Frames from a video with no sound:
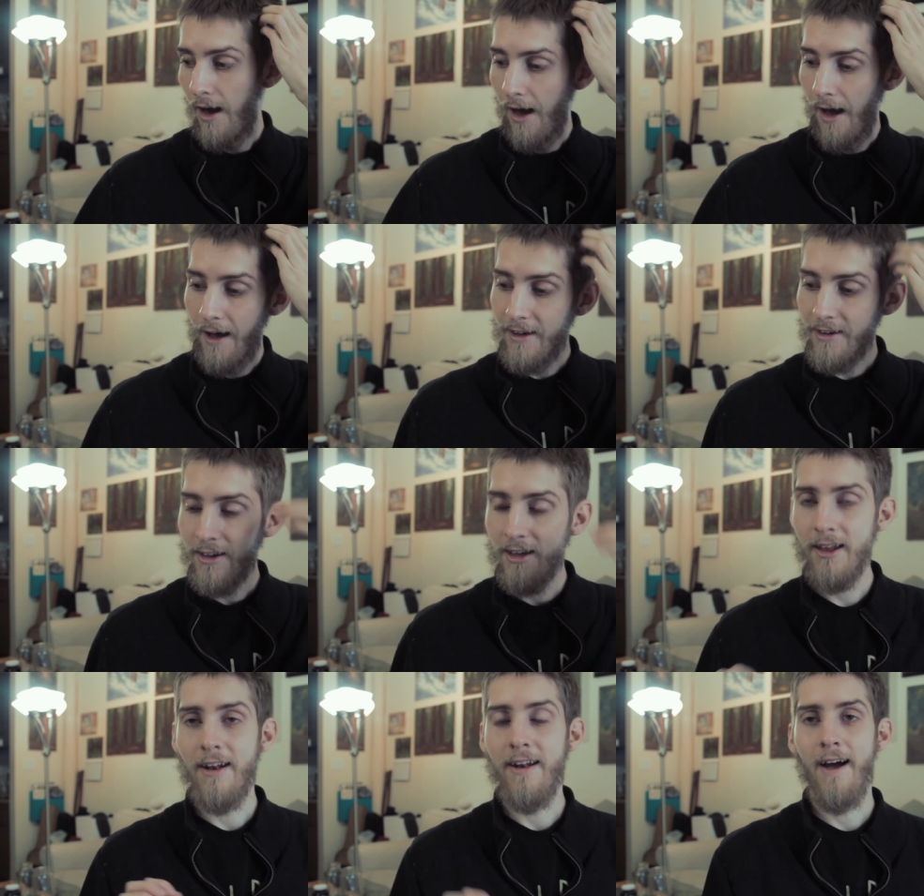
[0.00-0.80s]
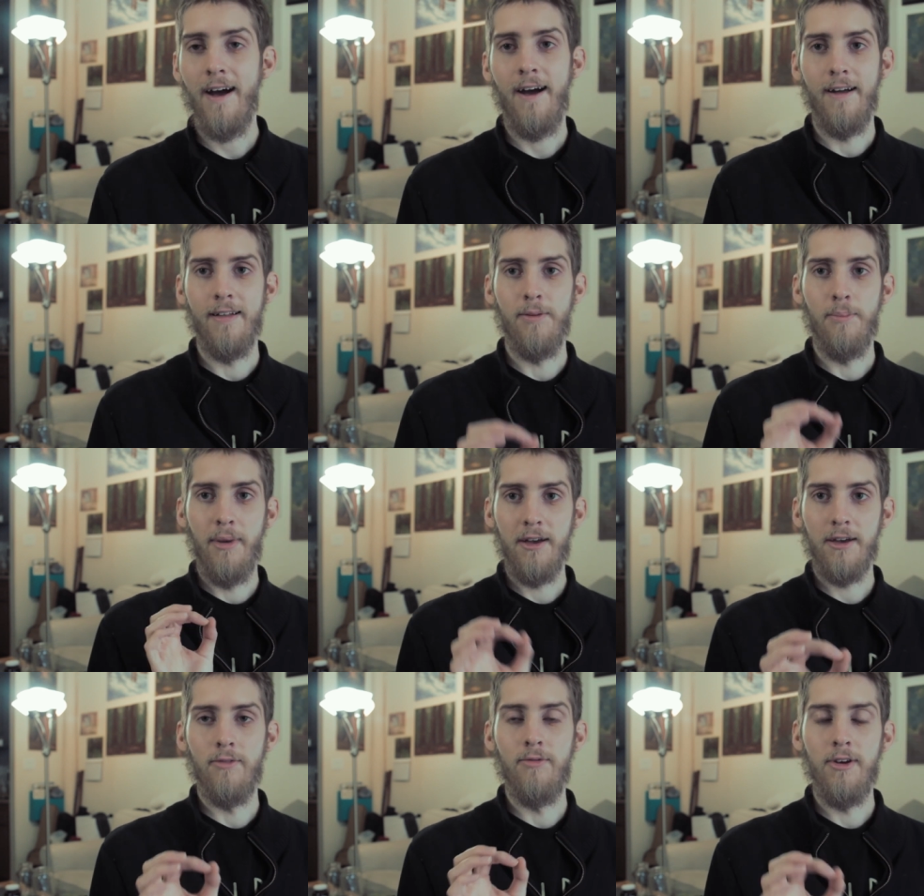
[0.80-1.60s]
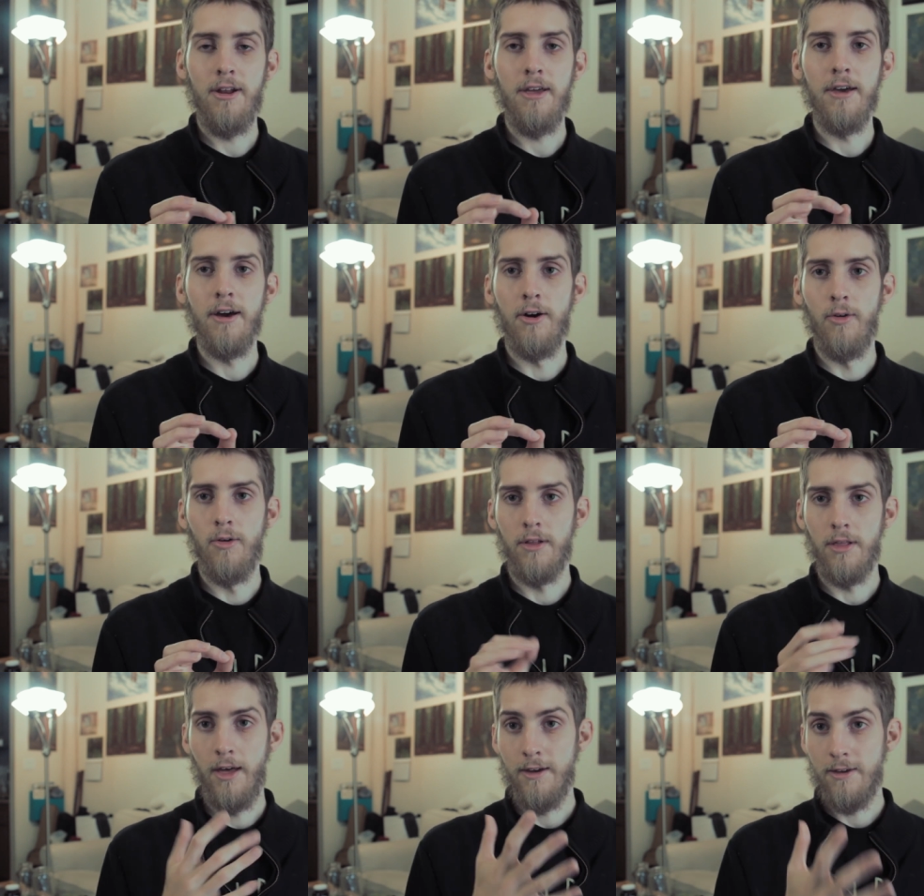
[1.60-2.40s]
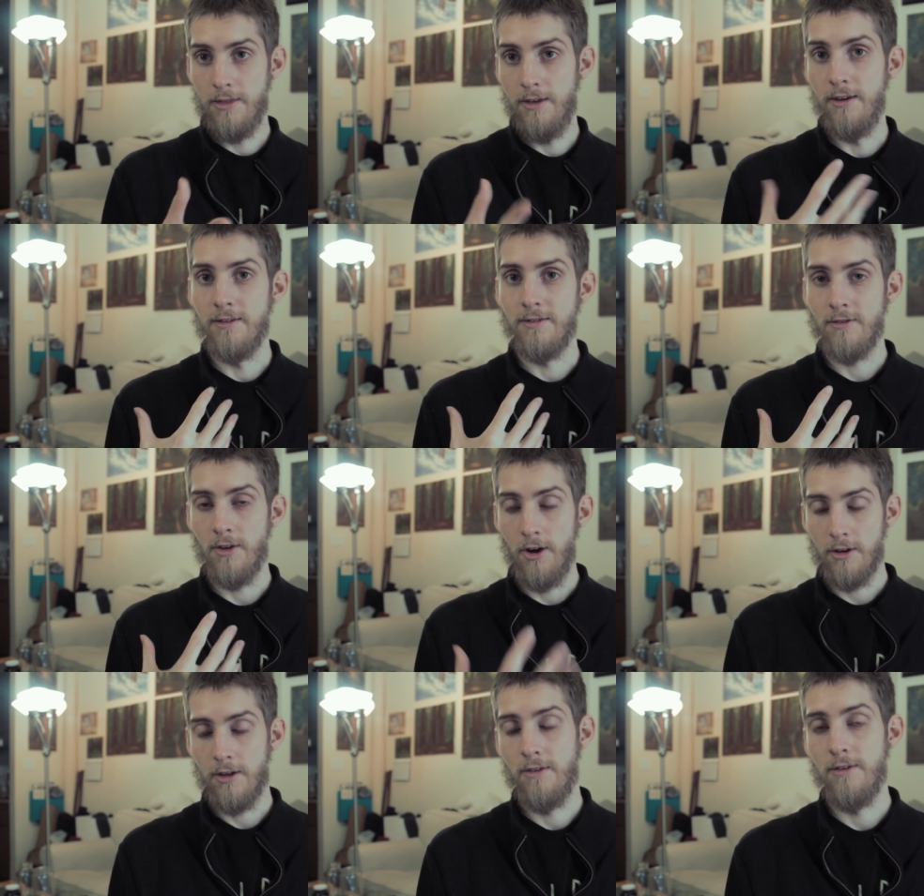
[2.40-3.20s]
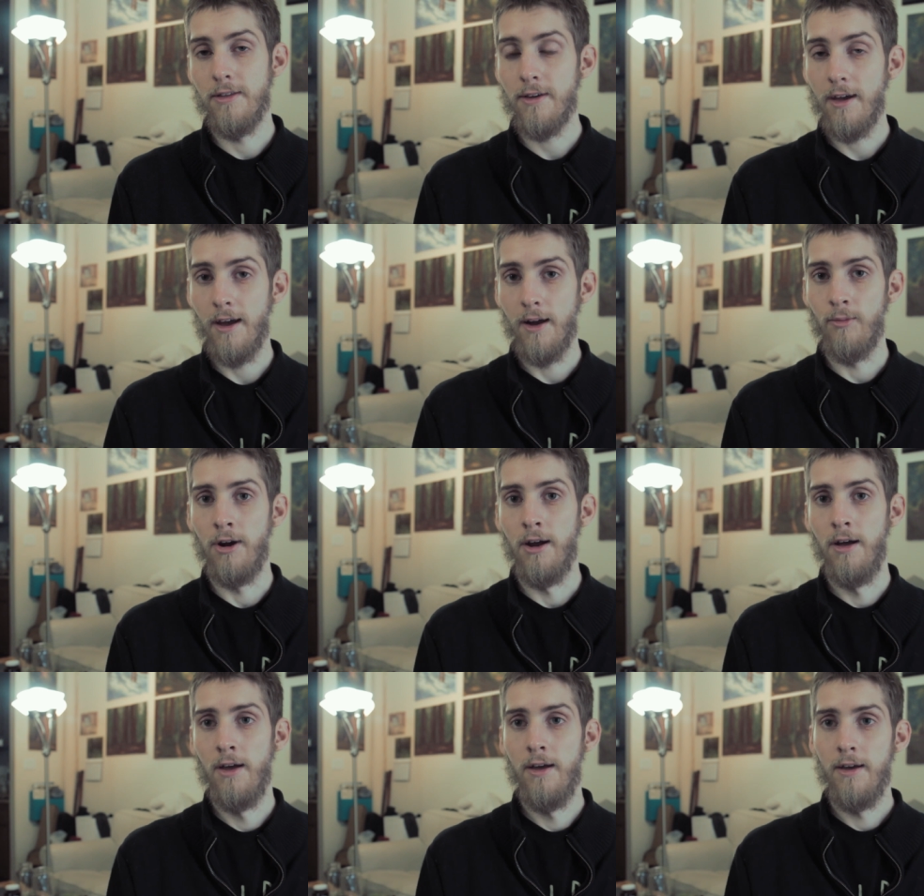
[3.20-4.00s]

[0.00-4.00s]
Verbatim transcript: I cannot make a video like this talking to the camera